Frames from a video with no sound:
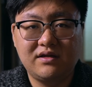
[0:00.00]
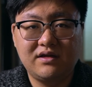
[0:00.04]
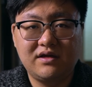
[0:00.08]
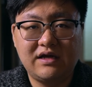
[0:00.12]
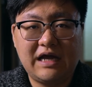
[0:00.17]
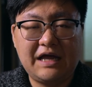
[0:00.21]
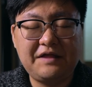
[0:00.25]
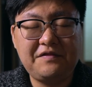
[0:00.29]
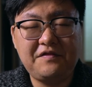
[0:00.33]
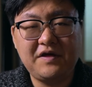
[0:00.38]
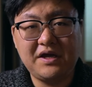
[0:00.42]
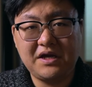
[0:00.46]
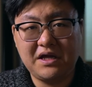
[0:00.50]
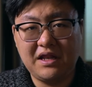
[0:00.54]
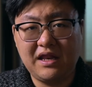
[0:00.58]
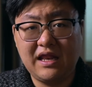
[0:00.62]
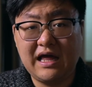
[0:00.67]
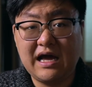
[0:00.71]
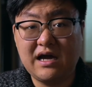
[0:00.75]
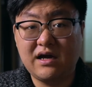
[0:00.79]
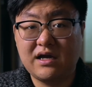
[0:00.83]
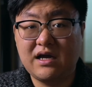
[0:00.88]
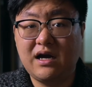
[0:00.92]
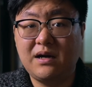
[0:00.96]
I think a
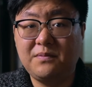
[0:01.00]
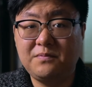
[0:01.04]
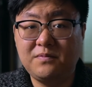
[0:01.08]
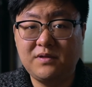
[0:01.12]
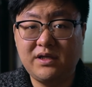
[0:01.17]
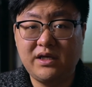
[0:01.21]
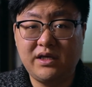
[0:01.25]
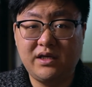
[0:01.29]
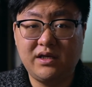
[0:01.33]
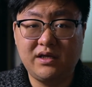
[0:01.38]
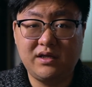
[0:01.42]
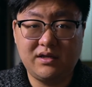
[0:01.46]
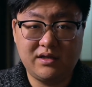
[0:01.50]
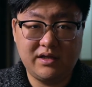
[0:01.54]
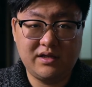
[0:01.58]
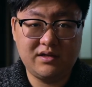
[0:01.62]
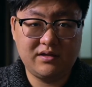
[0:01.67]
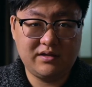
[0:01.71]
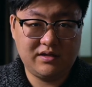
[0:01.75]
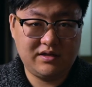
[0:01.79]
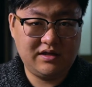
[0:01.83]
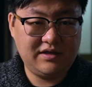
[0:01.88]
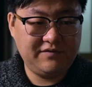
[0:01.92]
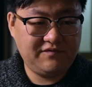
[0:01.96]
lot of companies,
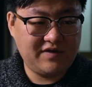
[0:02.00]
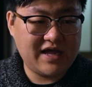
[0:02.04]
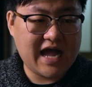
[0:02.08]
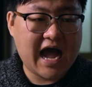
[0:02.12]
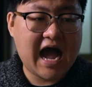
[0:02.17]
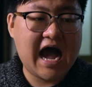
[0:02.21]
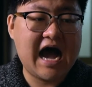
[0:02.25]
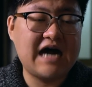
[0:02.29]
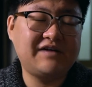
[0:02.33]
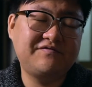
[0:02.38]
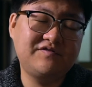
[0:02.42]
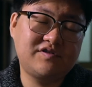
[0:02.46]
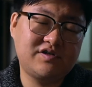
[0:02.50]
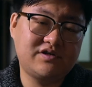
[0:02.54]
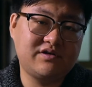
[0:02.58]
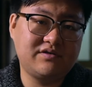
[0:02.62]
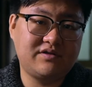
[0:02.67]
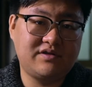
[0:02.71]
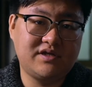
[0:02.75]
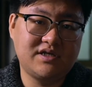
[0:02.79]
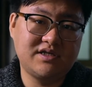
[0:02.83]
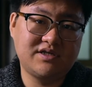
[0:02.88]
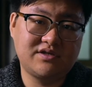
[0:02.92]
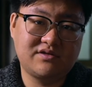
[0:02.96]
even after
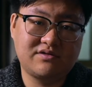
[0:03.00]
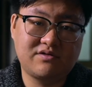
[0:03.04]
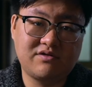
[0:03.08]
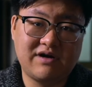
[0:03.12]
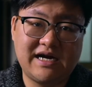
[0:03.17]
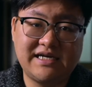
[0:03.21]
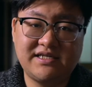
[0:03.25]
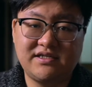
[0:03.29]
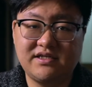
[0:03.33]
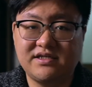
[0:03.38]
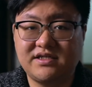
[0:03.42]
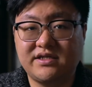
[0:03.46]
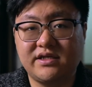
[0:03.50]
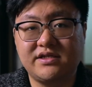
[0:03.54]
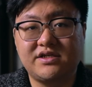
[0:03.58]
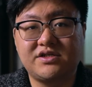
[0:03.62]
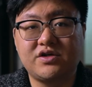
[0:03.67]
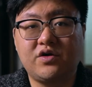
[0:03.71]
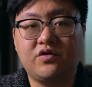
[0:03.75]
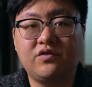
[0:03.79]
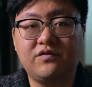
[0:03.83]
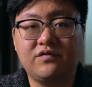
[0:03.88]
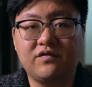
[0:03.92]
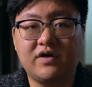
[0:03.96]
this crisis is
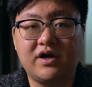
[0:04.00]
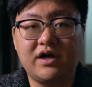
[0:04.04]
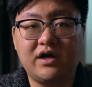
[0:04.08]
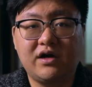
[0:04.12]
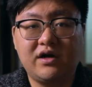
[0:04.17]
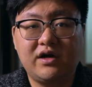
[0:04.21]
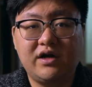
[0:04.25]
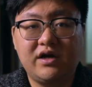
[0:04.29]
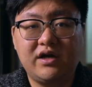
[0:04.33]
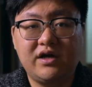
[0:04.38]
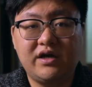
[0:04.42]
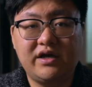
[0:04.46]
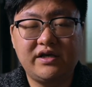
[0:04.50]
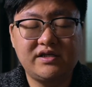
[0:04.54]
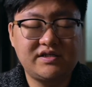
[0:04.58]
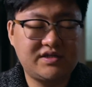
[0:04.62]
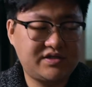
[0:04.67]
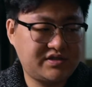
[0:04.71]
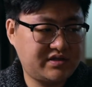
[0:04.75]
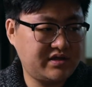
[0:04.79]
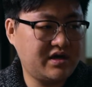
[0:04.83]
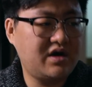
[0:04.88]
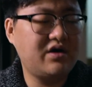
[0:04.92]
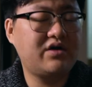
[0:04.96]
over, is
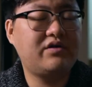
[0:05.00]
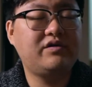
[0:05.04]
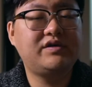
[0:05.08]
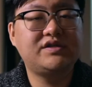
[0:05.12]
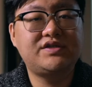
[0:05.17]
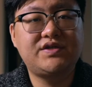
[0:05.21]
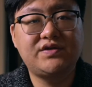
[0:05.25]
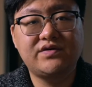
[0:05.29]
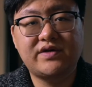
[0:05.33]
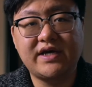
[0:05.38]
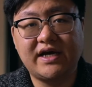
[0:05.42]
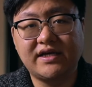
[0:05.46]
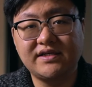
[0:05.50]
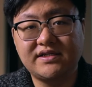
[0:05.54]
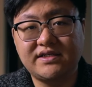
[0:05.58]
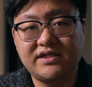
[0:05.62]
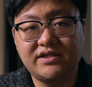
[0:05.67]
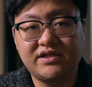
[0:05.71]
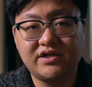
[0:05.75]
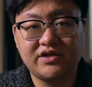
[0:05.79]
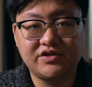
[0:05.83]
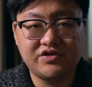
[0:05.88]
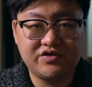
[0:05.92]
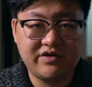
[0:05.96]
still going to
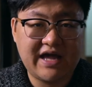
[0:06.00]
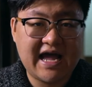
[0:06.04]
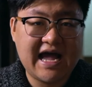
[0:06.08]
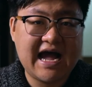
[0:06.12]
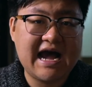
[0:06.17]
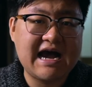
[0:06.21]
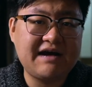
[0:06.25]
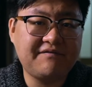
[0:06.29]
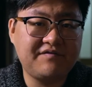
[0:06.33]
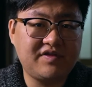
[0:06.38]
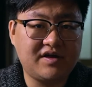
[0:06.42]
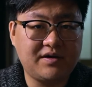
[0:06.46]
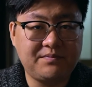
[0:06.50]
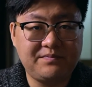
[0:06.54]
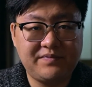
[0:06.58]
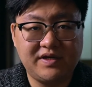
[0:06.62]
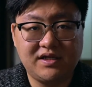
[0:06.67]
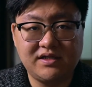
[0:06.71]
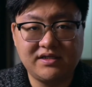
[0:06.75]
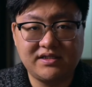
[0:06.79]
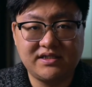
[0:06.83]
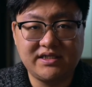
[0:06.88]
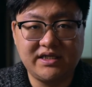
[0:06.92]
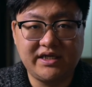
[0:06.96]
consider to have the
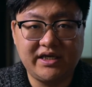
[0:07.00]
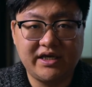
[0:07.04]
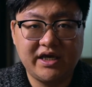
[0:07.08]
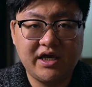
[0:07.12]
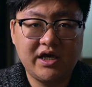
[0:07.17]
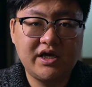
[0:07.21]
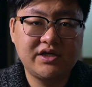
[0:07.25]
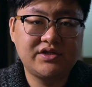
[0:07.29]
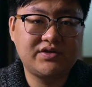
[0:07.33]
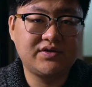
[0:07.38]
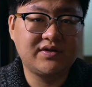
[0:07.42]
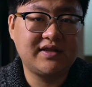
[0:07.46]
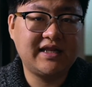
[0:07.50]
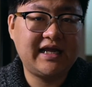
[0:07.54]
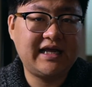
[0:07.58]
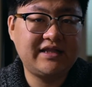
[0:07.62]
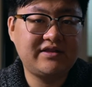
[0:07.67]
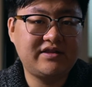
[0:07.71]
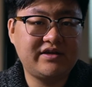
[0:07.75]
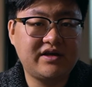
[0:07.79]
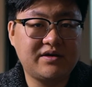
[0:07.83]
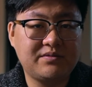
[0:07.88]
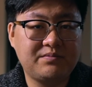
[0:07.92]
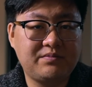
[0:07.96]
ability to let
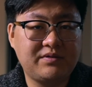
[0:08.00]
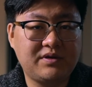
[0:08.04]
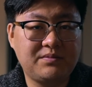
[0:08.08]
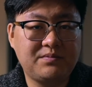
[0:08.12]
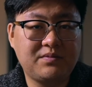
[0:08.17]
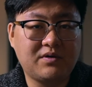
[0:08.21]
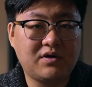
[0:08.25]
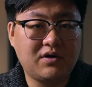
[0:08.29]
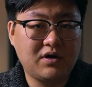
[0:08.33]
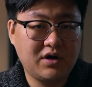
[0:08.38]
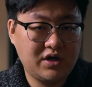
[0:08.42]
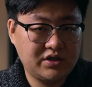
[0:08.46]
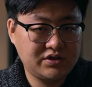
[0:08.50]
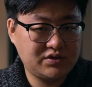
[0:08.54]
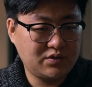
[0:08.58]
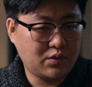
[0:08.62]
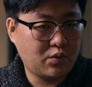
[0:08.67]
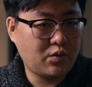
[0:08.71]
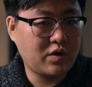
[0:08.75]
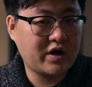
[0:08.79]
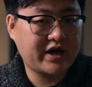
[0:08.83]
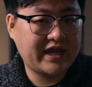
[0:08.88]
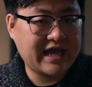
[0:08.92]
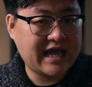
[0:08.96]
their people
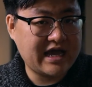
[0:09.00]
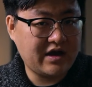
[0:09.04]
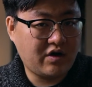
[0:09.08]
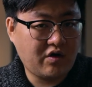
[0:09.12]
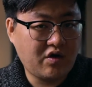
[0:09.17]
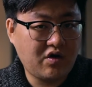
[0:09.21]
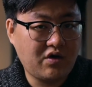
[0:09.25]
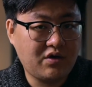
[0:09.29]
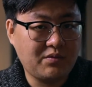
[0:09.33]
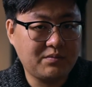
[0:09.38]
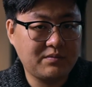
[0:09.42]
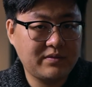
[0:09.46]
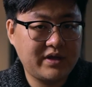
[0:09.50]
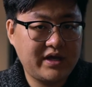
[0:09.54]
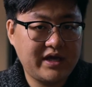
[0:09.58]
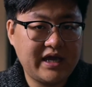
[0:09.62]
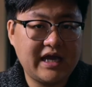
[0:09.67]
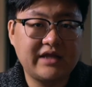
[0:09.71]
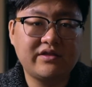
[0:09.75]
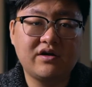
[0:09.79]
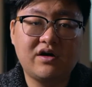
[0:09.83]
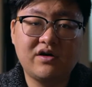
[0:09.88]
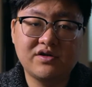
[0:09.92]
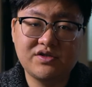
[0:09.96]
work at home
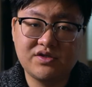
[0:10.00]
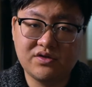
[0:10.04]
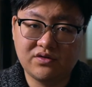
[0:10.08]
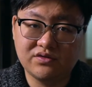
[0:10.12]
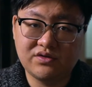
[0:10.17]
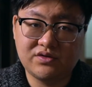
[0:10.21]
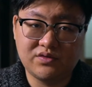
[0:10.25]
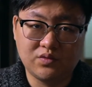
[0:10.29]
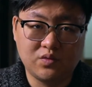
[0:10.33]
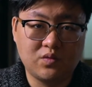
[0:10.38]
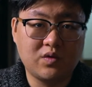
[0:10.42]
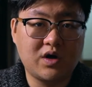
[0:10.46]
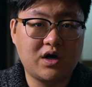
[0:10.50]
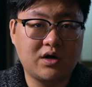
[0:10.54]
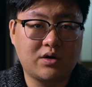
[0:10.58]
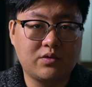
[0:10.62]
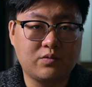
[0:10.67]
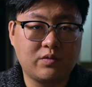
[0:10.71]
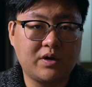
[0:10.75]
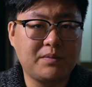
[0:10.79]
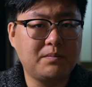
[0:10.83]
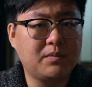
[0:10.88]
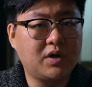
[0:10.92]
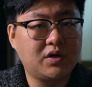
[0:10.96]
and also to work
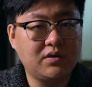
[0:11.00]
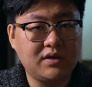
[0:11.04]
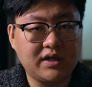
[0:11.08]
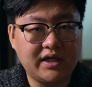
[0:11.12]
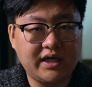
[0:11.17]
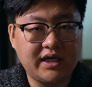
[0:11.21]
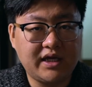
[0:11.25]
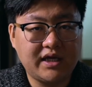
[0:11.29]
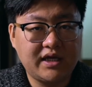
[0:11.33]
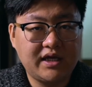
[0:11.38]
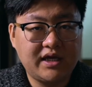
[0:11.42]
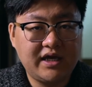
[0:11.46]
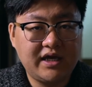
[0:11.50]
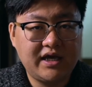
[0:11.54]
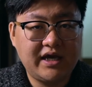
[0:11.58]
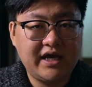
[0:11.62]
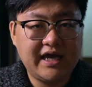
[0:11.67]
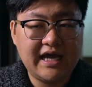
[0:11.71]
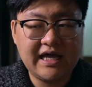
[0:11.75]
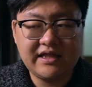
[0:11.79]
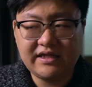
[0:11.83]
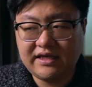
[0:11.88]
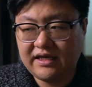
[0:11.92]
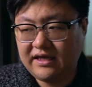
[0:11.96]
remotely,
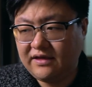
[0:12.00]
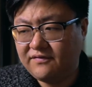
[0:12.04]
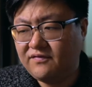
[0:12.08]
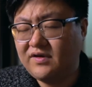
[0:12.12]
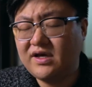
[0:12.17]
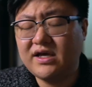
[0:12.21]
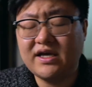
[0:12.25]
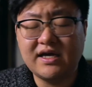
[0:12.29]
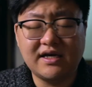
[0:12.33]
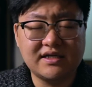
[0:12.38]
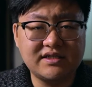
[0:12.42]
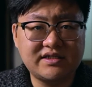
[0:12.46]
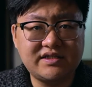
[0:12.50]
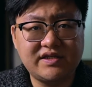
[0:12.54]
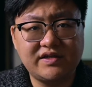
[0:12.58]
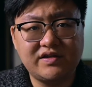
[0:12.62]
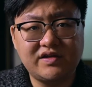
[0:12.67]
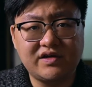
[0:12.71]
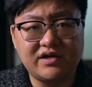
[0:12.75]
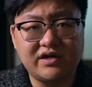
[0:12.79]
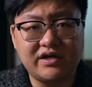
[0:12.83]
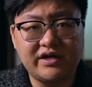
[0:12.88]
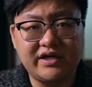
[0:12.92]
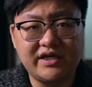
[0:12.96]
and even
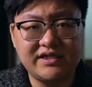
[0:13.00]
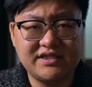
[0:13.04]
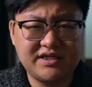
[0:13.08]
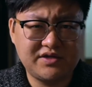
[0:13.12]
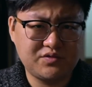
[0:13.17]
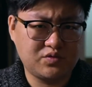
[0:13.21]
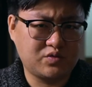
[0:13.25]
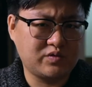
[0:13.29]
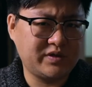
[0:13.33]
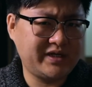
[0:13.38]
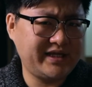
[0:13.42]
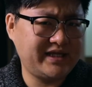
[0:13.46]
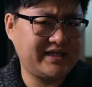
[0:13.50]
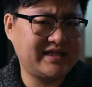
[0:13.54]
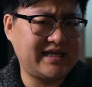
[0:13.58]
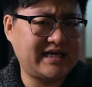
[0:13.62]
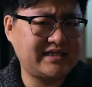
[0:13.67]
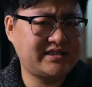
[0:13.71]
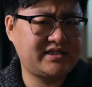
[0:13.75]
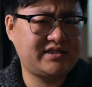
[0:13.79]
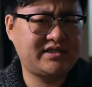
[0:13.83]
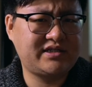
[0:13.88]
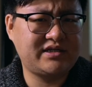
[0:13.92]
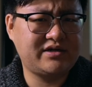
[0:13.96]
consider, is it really
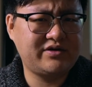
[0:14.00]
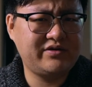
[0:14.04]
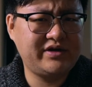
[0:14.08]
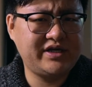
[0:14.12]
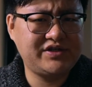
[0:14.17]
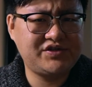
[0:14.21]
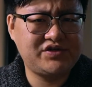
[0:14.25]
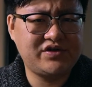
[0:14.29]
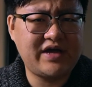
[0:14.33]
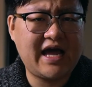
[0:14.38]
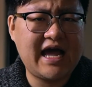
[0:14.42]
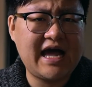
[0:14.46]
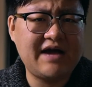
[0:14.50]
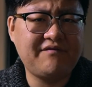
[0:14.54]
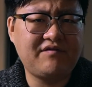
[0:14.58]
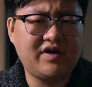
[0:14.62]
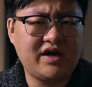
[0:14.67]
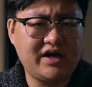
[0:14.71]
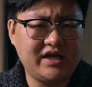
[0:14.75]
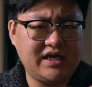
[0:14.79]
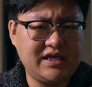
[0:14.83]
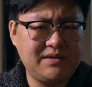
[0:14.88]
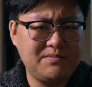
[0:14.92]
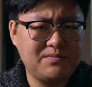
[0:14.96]
necessary to have an
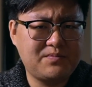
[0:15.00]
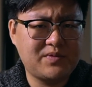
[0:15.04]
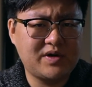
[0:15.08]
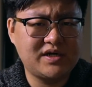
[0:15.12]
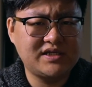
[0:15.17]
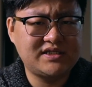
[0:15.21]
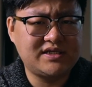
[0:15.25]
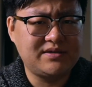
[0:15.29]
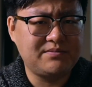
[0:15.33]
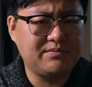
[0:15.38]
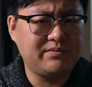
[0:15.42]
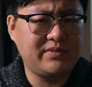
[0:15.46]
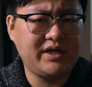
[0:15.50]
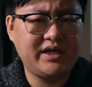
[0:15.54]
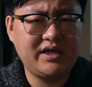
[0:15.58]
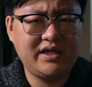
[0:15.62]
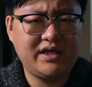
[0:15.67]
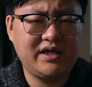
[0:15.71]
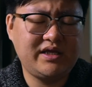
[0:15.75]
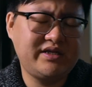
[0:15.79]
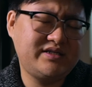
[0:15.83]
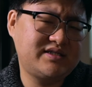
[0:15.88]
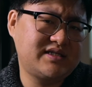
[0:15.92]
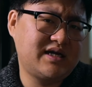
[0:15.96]
in-person
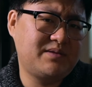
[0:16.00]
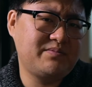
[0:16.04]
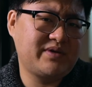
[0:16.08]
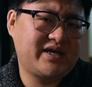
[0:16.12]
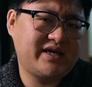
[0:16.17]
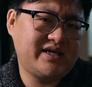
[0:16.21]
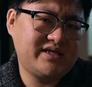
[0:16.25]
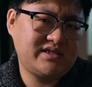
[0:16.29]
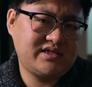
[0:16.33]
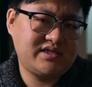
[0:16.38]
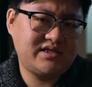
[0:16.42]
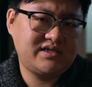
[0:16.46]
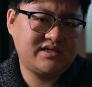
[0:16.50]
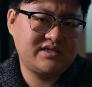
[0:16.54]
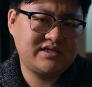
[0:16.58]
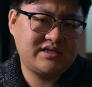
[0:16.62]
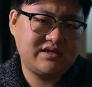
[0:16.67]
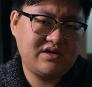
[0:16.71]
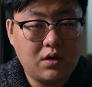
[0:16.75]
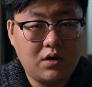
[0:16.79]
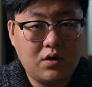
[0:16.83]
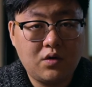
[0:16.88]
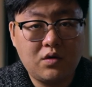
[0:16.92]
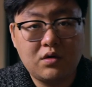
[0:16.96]
meeting in some cases,
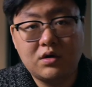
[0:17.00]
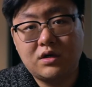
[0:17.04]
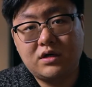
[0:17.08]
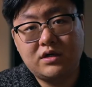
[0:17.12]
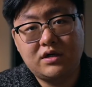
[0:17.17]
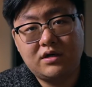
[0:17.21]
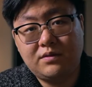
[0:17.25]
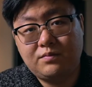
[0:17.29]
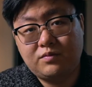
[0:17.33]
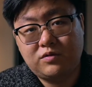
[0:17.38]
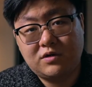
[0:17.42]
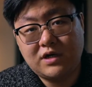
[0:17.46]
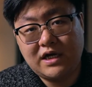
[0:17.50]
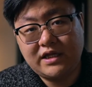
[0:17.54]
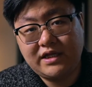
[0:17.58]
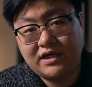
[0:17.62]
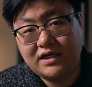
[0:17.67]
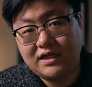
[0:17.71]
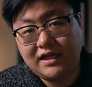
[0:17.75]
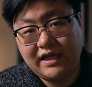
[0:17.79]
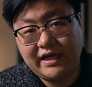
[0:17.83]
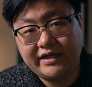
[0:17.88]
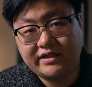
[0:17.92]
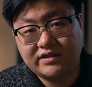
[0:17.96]
or a
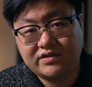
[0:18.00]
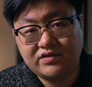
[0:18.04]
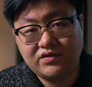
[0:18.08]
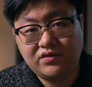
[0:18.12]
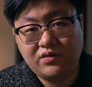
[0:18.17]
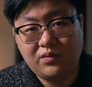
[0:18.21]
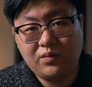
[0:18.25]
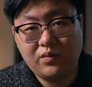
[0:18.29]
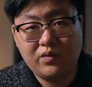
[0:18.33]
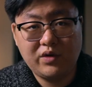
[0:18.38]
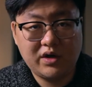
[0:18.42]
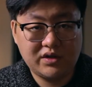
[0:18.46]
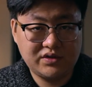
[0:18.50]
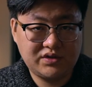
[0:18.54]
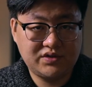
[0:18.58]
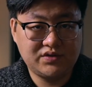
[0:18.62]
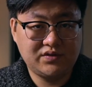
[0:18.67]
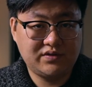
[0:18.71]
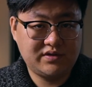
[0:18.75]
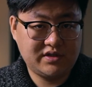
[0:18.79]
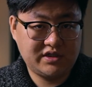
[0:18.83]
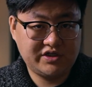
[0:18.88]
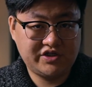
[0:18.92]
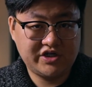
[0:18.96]
product like Zoom will do
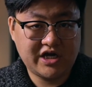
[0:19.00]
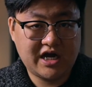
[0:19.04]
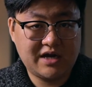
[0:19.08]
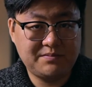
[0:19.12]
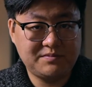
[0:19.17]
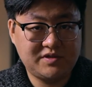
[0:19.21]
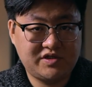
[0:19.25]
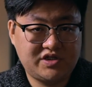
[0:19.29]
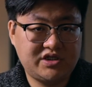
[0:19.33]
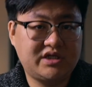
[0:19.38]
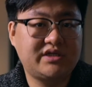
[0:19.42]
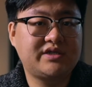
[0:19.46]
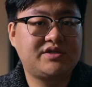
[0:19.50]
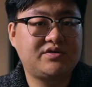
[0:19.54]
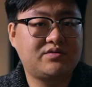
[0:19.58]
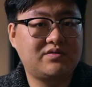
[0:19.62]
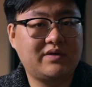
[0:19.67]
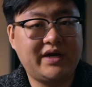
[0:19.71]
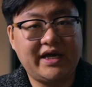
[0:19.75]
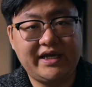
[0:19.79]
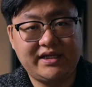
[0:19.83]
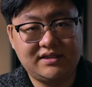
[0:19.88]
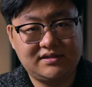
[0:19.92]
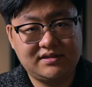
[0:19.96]
the job just
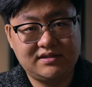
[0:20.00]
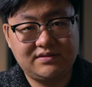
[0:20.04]
right.